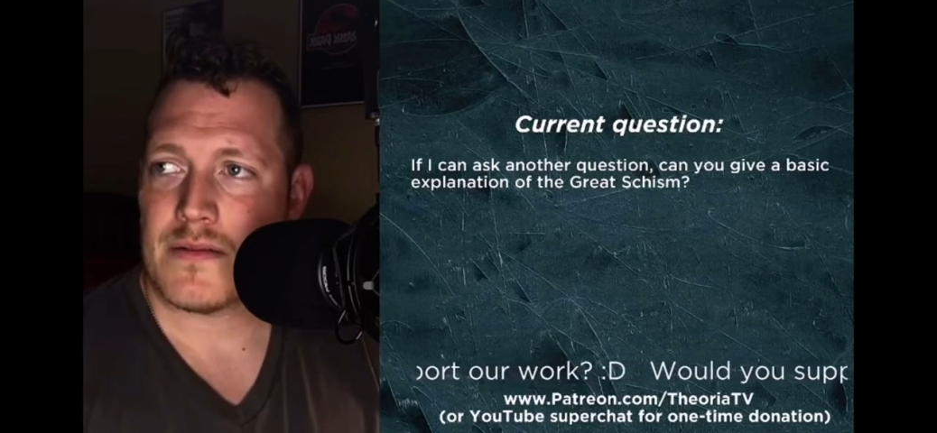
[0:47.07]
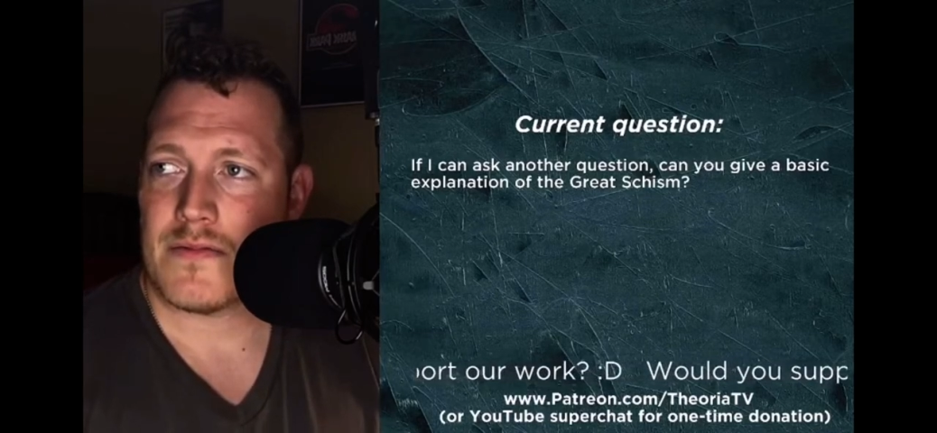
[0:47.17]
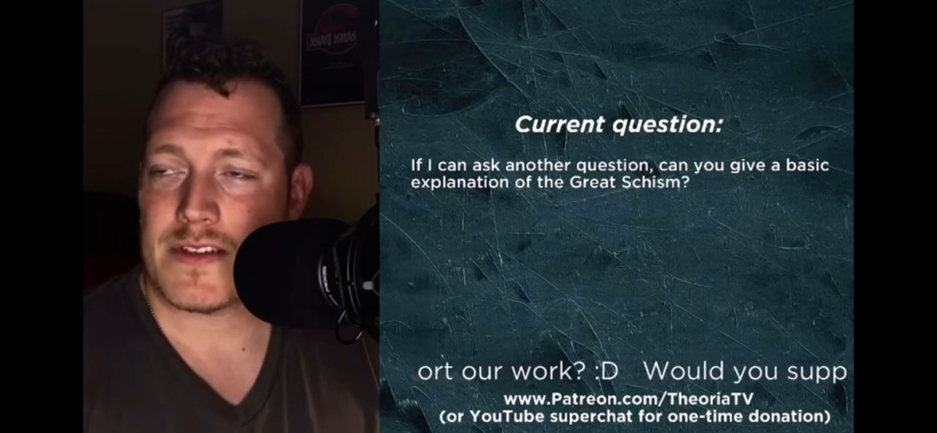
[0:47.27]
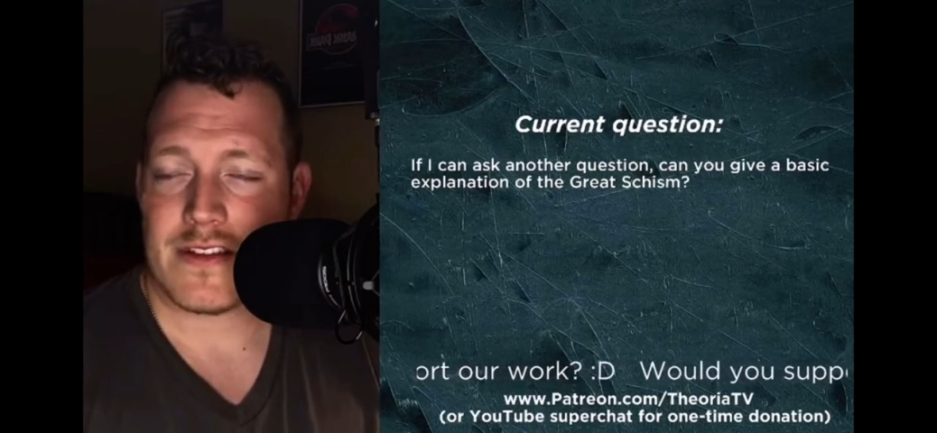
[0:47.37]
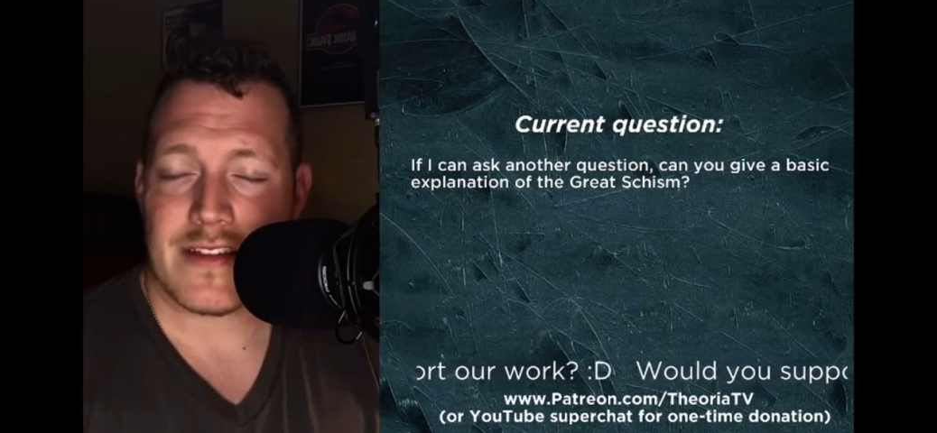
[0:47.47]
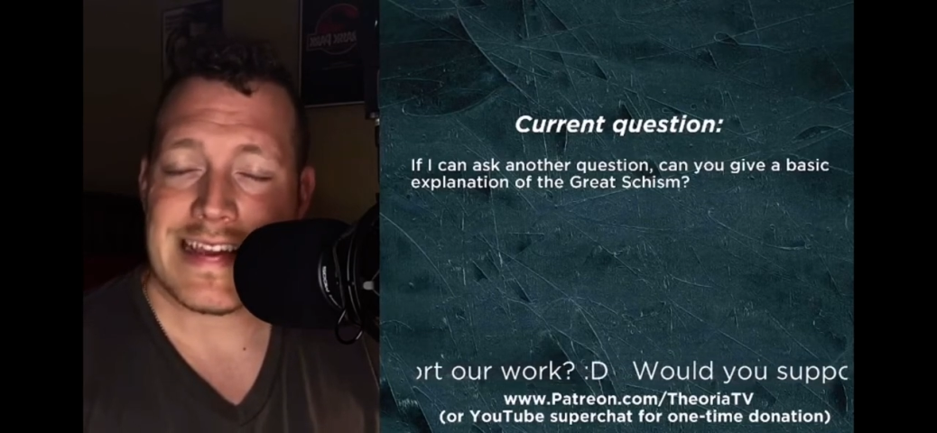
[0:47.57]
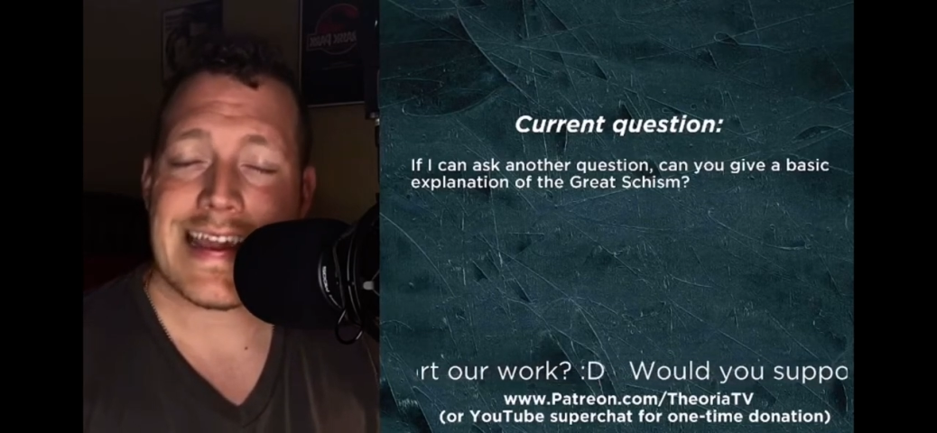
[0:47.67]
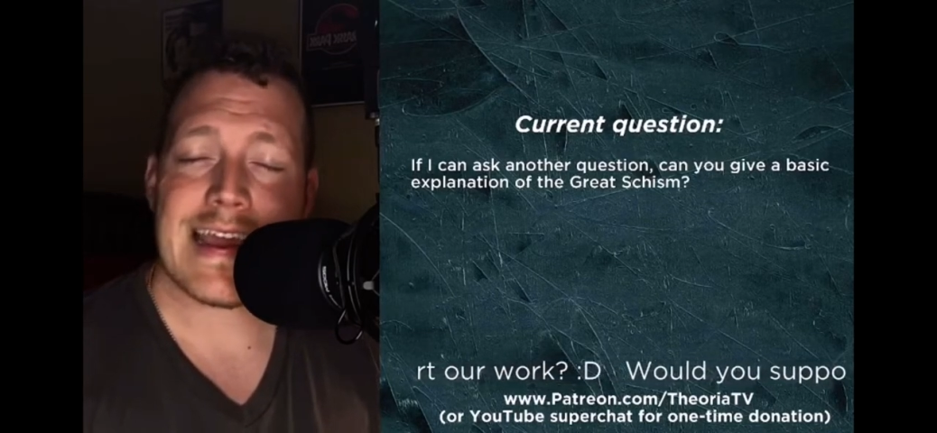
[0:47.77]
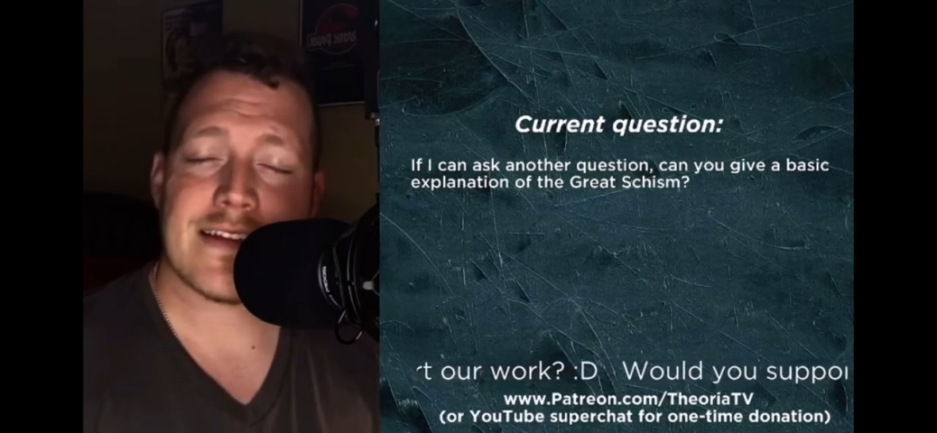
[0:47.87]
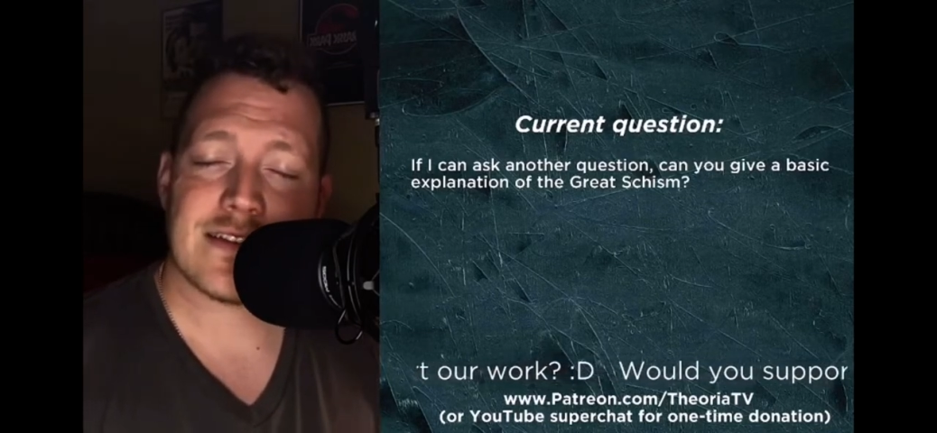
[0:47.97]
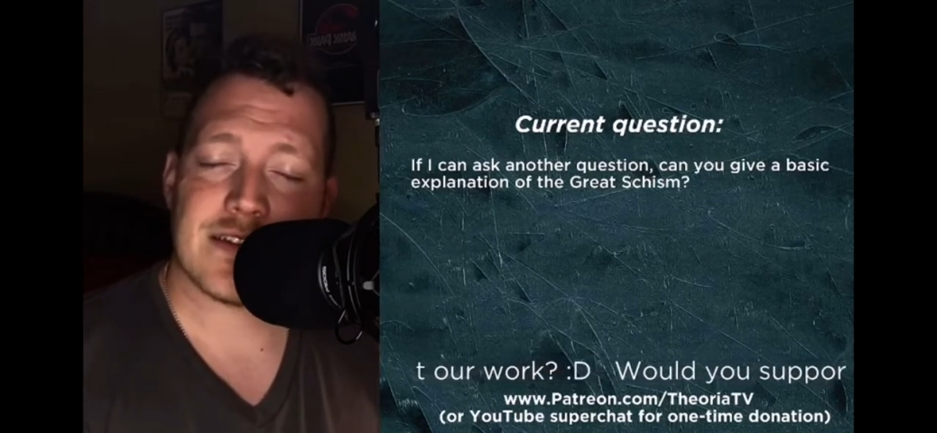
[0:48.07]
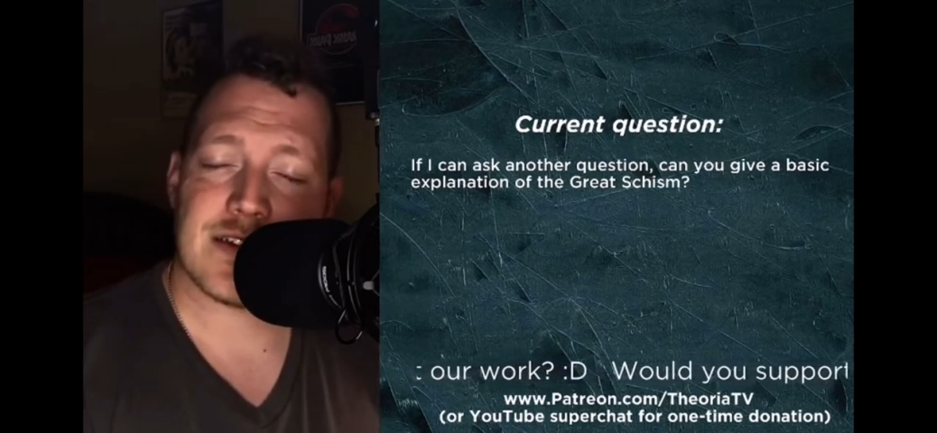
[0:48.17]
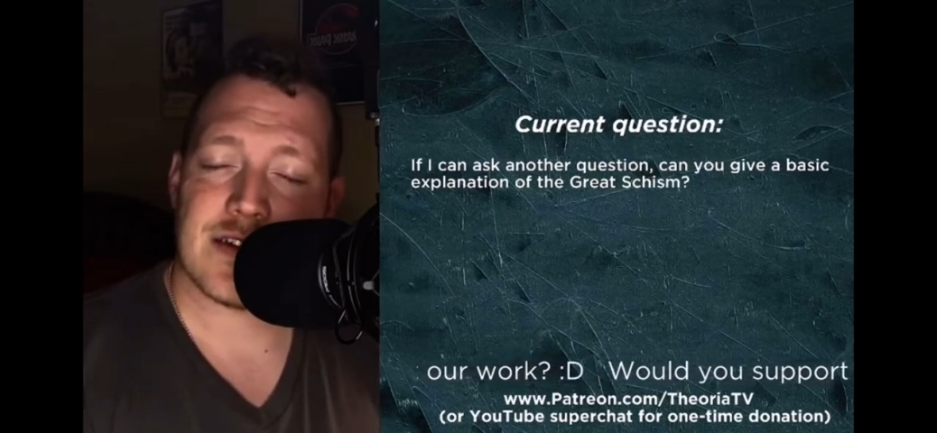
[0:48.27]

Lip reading: was a legate